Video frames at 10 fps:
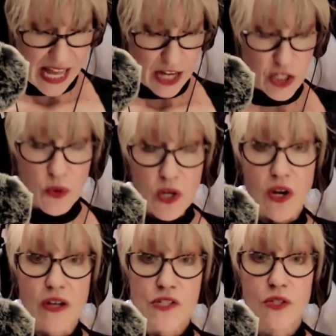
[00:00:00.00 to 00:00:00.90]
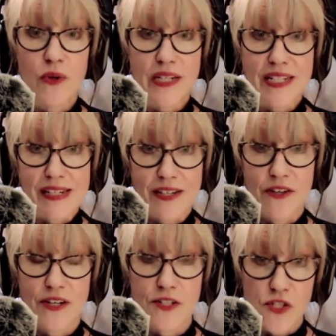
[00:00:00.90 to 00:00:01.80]
You are also going to hear
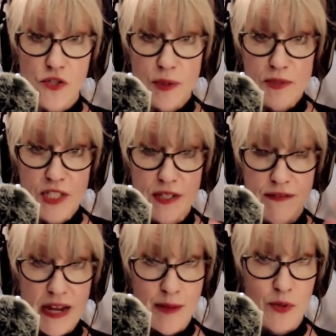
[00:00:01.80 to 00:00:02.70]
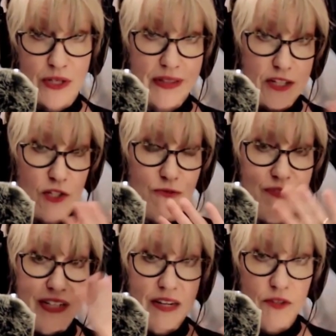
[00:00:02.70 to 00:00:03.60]
a description of Highbury like you've
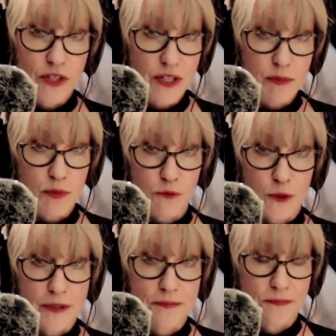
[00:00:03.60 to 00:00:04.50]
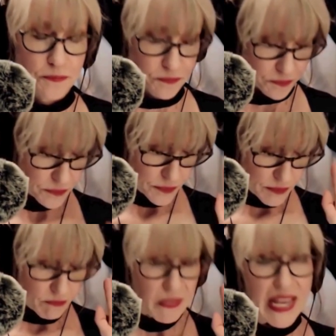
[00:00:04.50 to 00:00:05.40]
never heard it before.
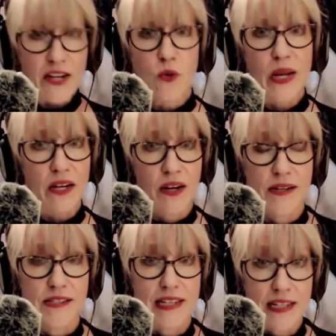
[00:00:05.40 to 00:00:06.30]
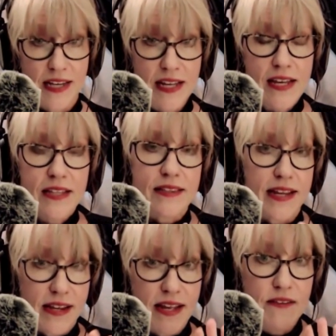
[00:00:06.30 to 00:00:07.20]
And quite honestly,
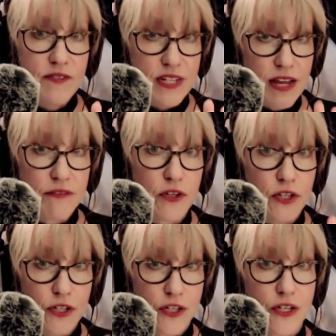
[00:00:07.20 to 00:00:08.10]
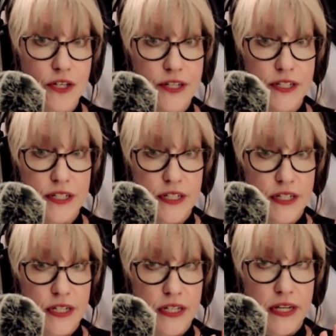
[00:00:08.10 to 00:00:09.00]
like I have never heard
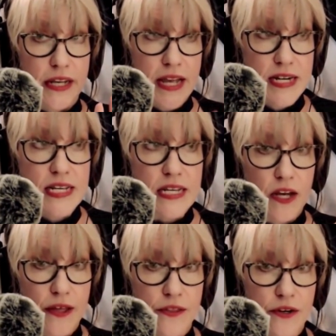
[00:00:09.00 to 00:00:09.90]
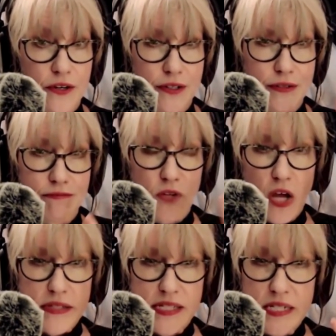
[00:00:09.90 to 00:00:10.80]
any other
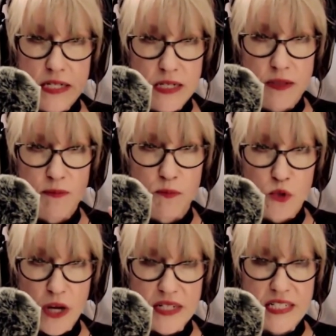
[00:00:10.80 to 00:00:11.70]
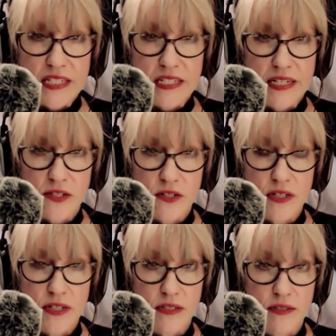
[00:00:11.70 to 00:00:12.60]
Austenian Bronte
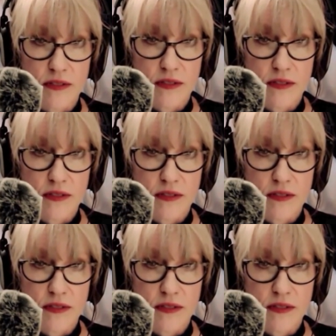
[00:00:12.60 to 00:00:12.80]
era